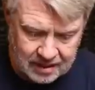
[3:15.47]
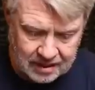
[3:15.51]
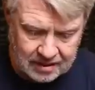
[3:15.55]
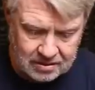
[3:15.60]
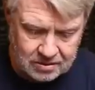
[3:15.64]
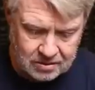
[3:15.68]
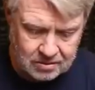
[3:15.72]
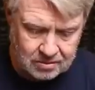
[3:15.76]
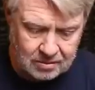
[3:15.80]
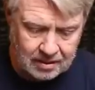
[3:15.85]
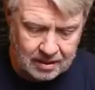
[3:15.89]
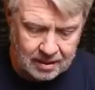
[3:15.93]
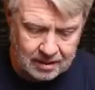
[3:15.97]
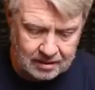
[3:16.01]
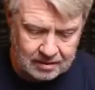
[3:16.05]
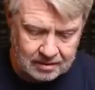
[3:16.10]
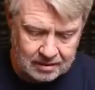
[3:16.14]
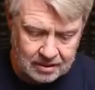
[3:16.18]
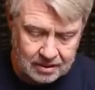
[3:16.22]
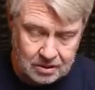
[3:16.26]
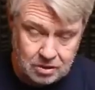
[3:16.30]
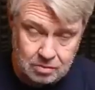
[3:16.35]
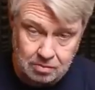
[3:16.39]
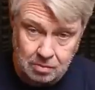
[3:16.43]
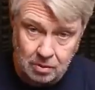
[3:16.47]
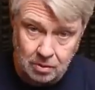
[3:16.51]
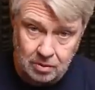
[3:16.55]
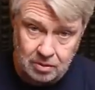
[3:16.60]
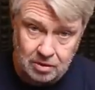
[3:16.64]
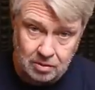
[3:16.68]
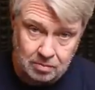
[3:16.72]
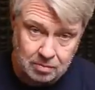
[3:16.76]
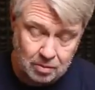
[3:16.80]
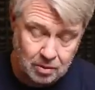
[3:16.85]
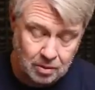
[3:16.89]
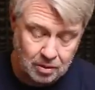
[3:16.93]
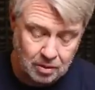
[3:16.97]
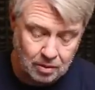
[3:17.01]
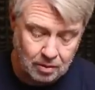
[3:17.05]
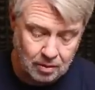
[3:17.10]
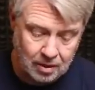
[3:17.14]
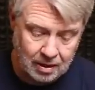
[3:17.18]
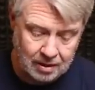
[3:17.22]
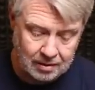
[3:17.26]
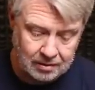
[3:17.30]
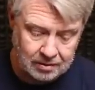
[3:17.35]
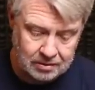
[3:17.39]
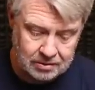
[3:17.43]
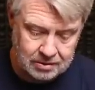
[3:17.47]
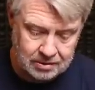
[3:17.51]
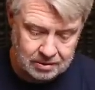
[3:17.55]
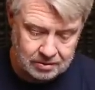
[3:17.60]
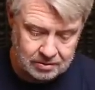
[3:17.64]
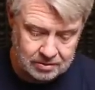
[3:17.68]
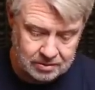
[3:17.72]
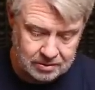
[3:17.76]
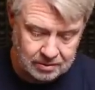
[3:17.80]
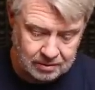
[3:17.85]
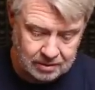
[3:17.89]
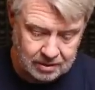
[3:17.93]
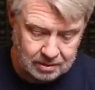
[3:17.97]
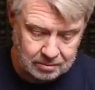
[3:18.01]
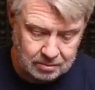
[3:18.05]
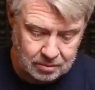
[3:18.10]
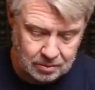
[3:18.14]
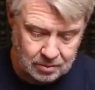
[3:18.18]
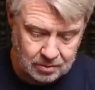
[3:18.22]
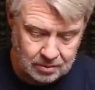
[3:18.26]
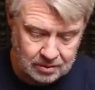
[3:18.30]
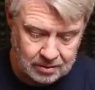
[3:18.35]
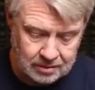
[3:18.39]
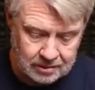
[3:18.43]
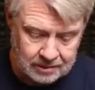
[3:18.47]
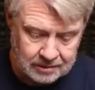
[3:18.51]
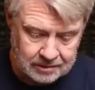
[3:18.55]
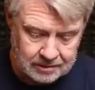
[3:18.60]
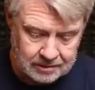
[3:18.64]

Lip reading: I do like that it's point-to-point wired. There's no circuit board.